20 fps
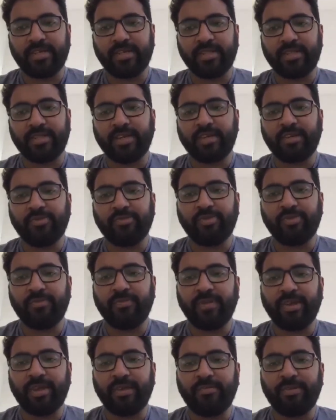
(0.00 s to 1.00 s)
in that you will
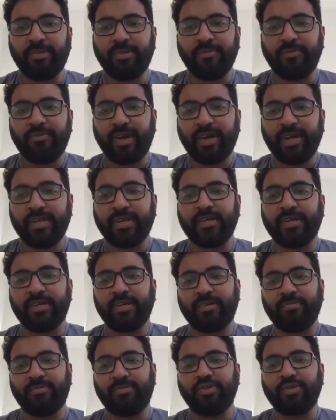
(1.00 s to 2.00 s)
be able to find
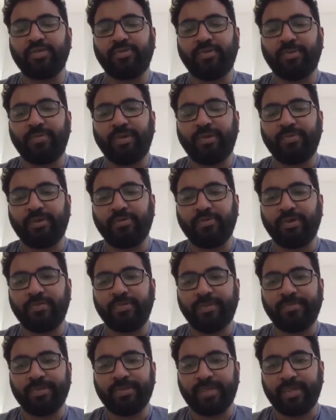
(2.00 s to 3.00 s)
books for paper two and
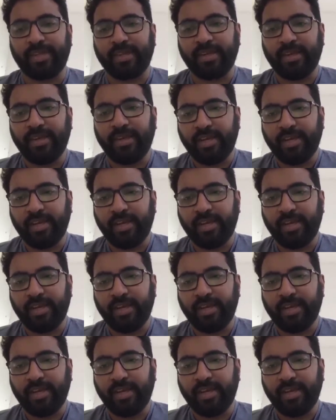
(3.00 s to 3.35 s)
paper three.